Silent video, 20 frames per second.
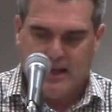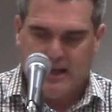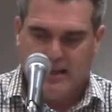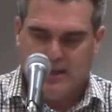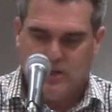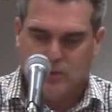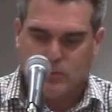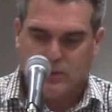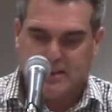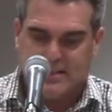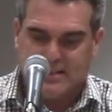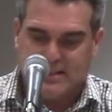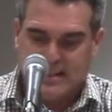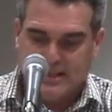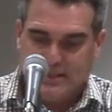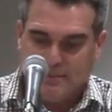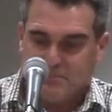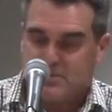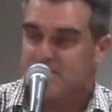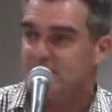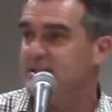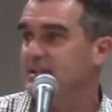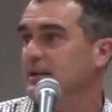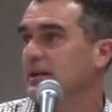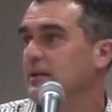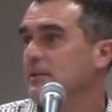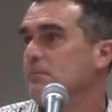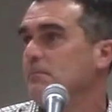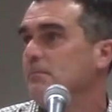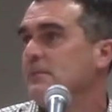He redeems
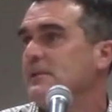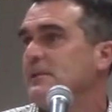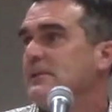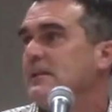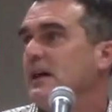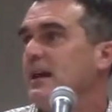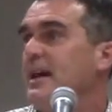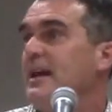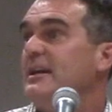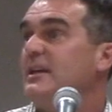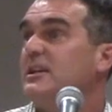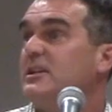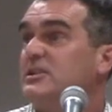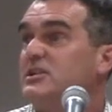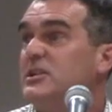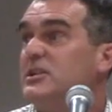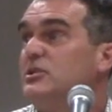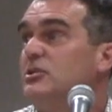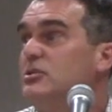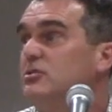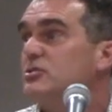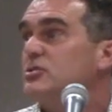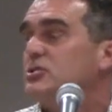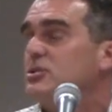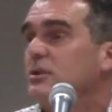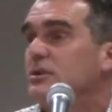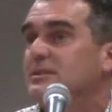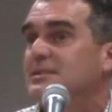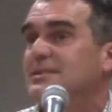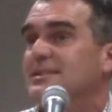them and continues
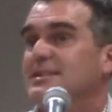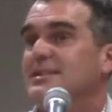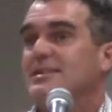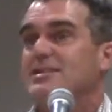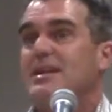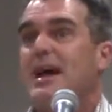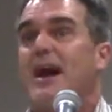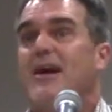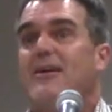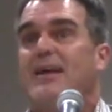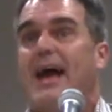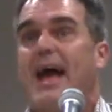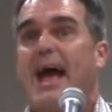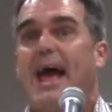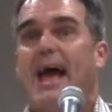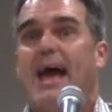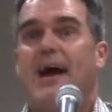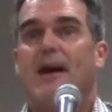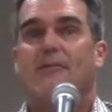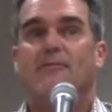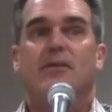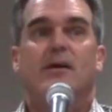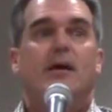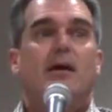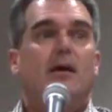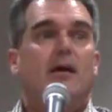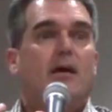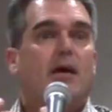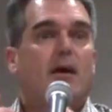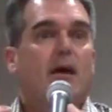to desire to have